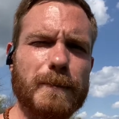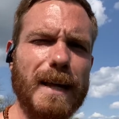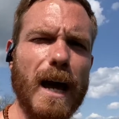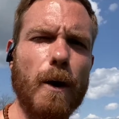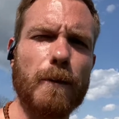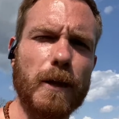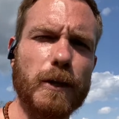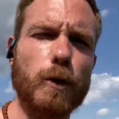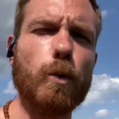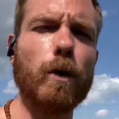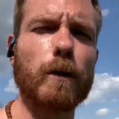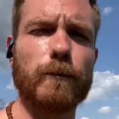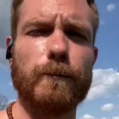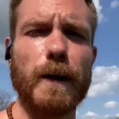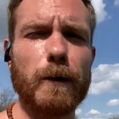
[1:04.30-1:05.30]
down that you
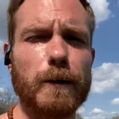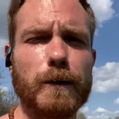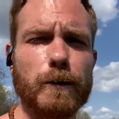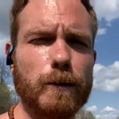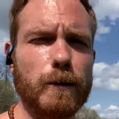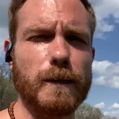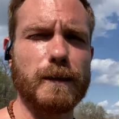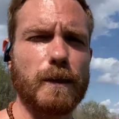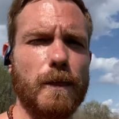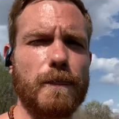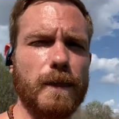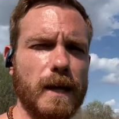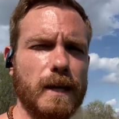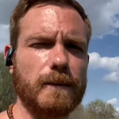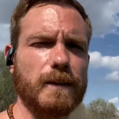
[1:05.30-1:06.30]
are very good at the
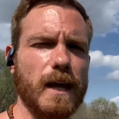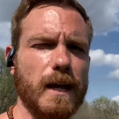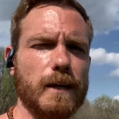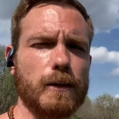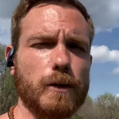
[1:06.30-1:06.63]
thing that